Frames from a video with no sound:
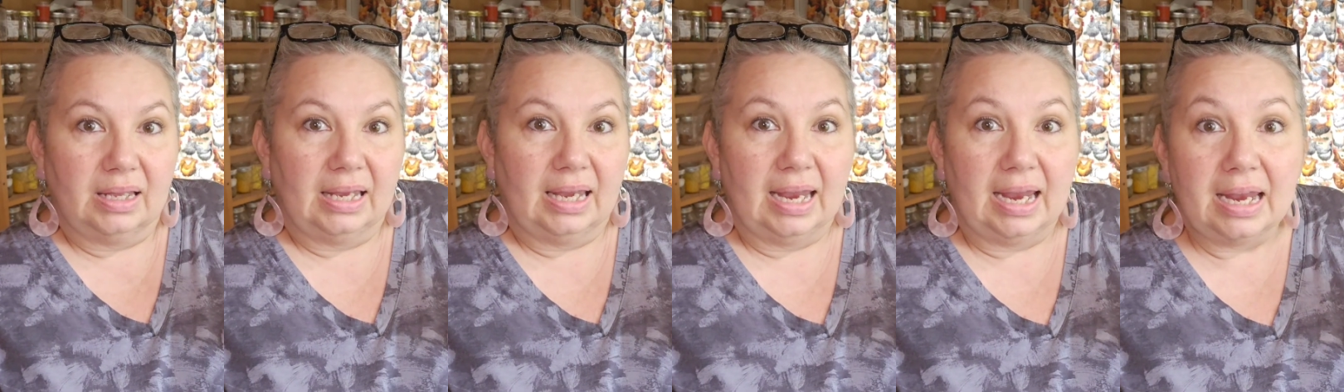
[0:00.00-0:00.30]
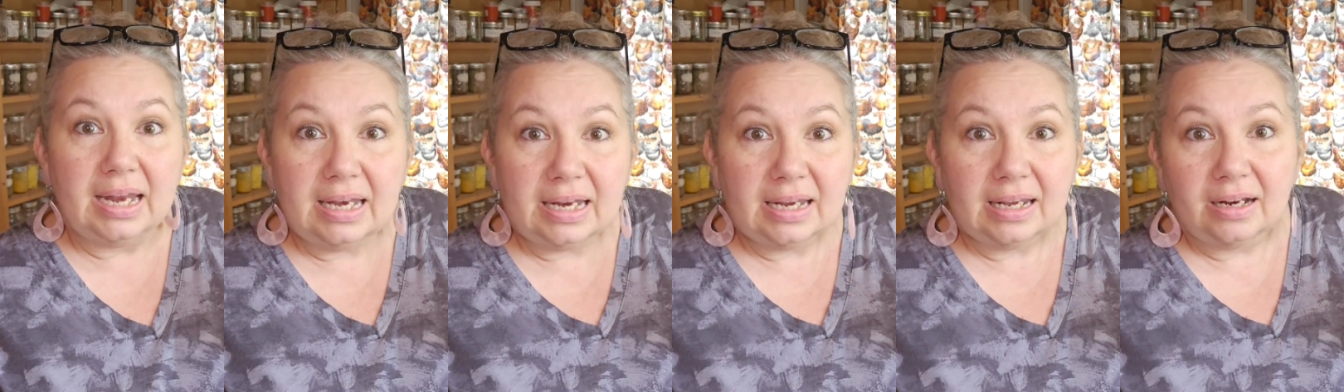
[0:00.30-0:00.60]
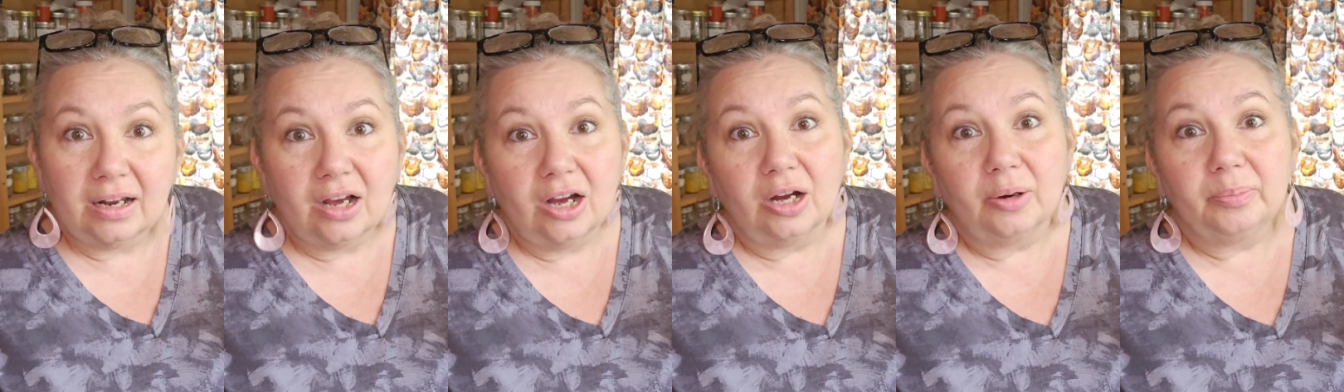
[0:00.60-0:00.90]
heating it
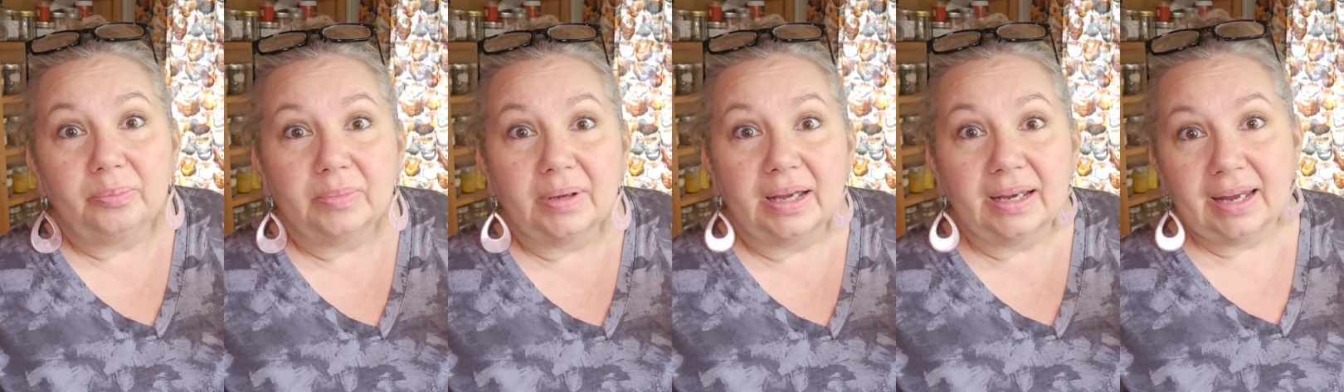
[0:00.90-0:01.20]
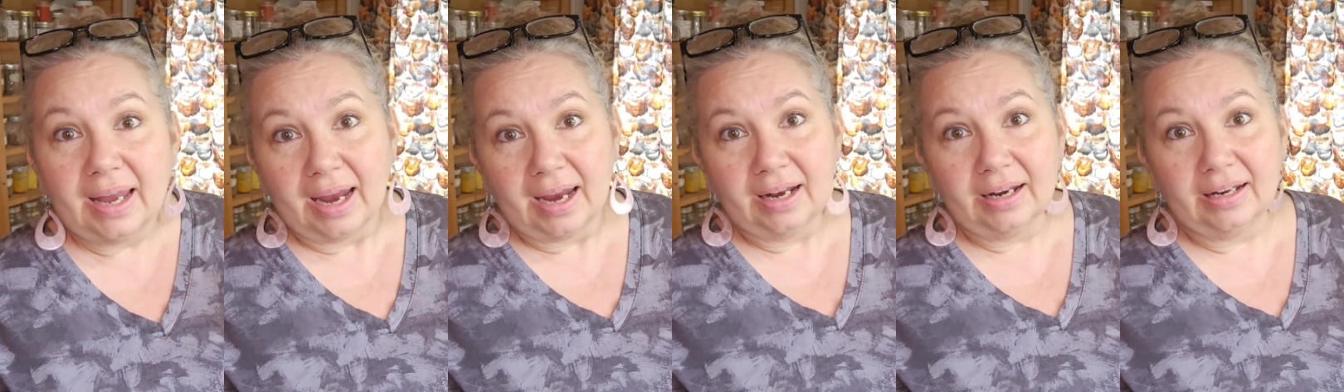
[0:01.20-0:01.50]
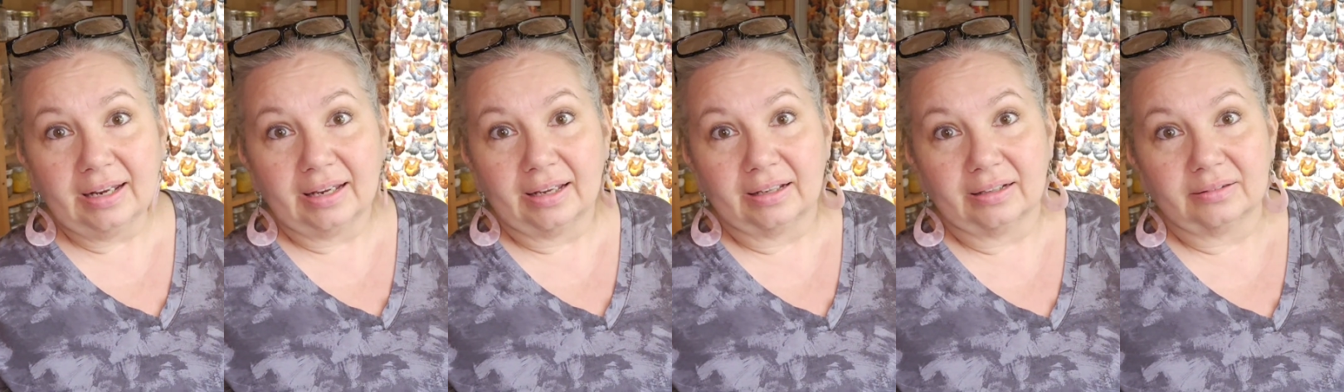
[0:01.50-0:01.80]
up, and
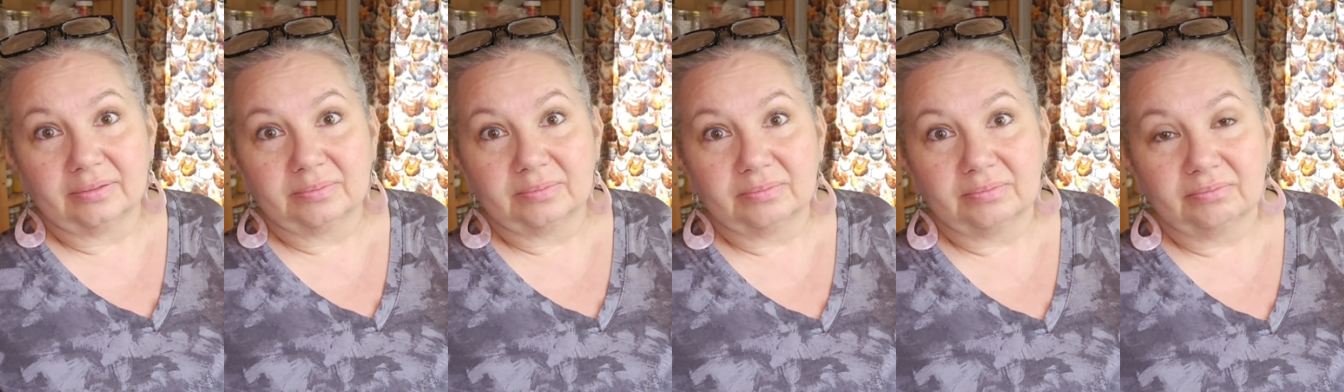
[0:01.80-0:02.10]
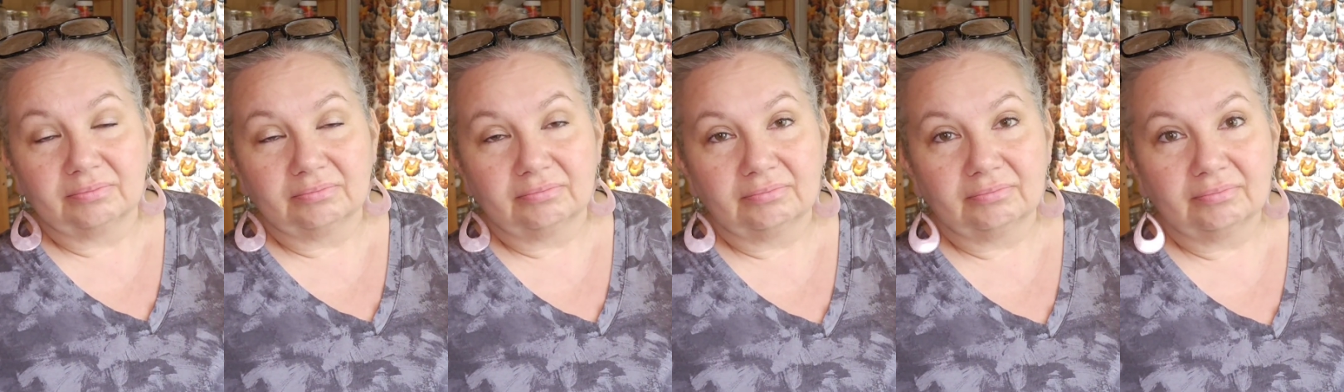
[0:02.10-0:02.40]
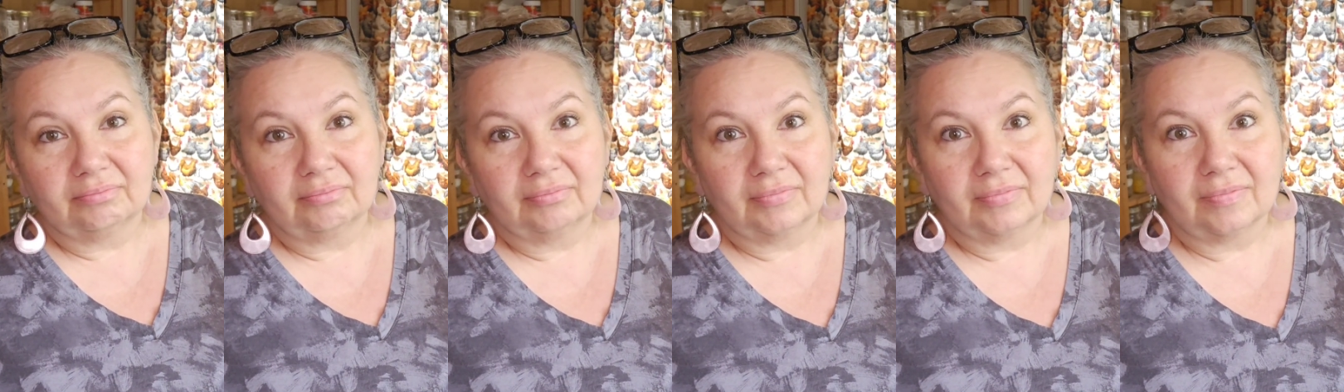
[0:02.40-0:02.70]
canning it.
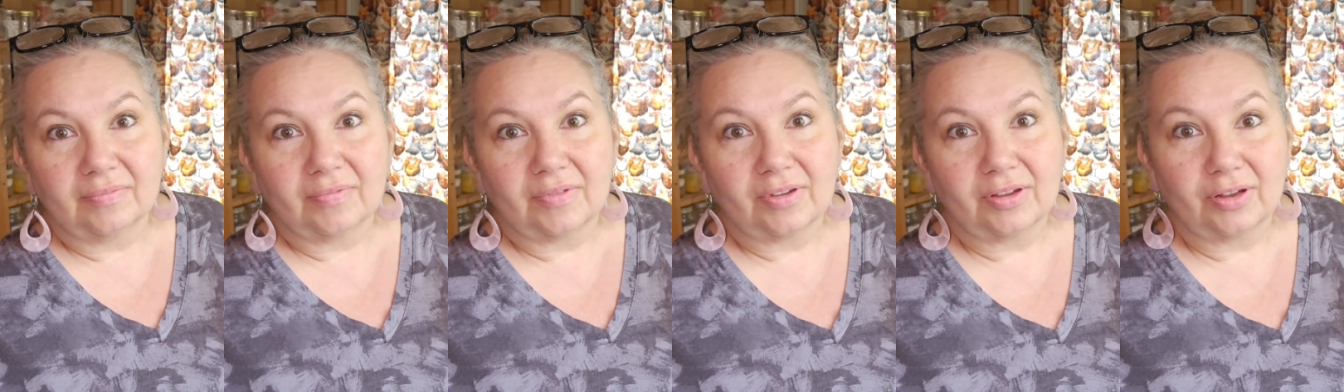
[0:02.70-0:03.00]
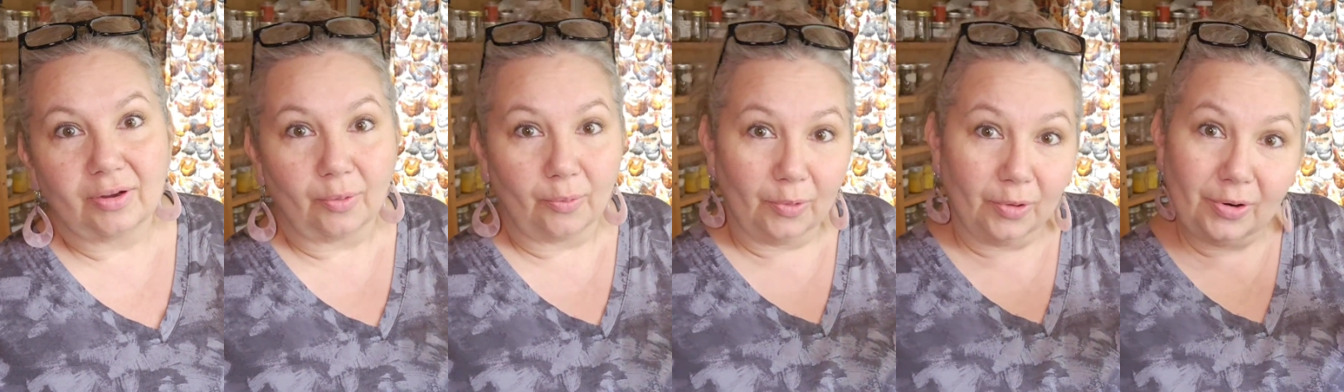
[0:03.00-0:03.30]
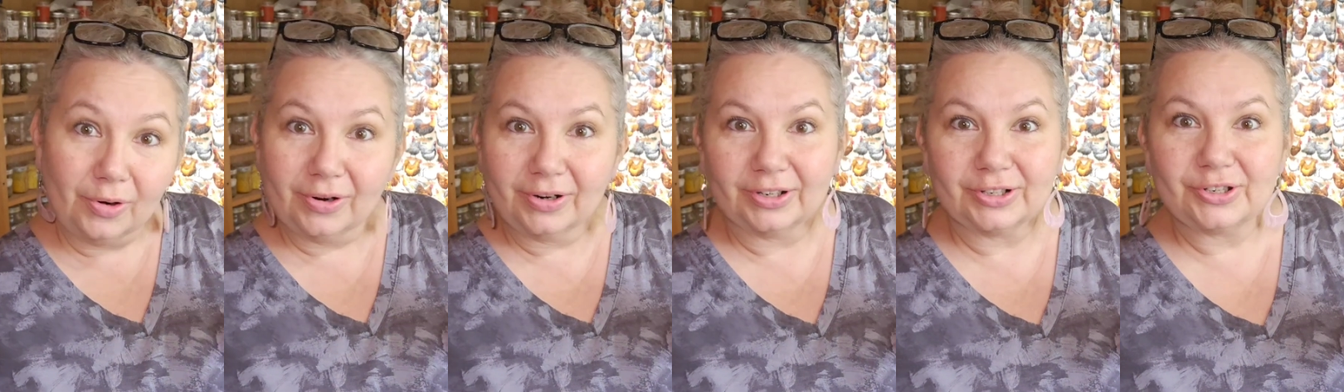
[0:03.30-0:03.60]
So we're
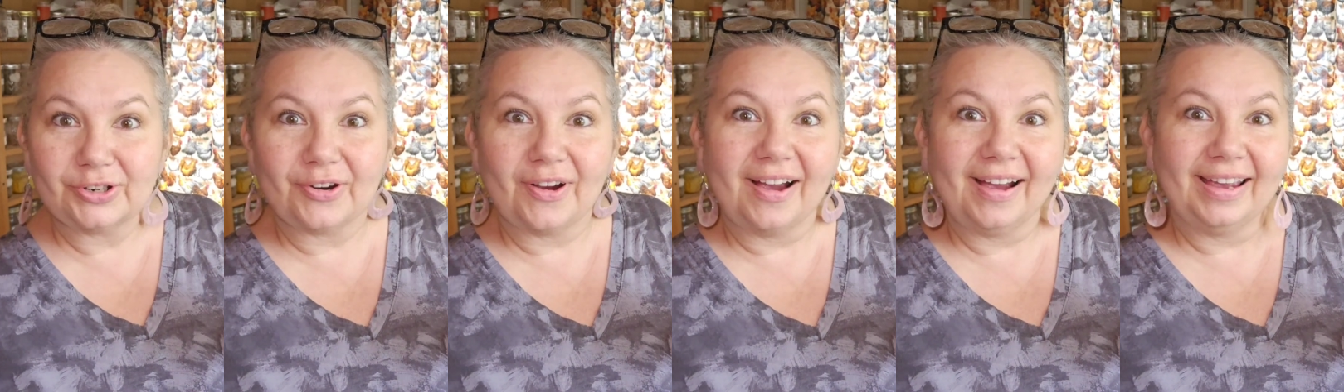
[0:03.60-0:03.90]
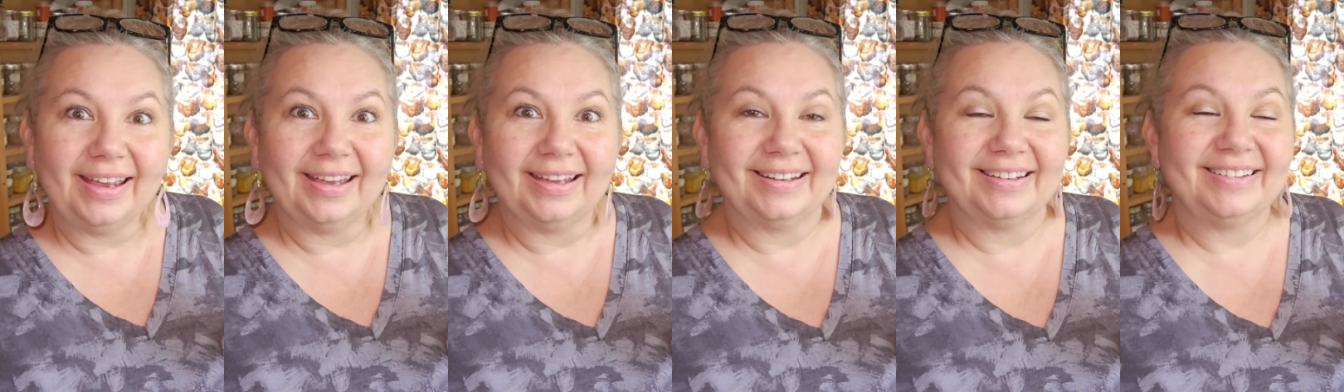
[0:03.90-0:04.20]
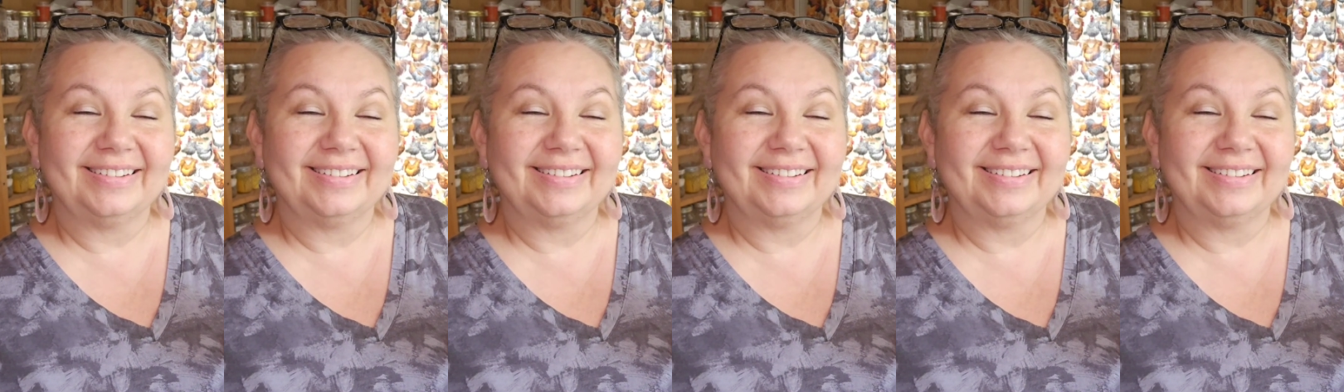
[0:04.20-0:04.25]
going to try it,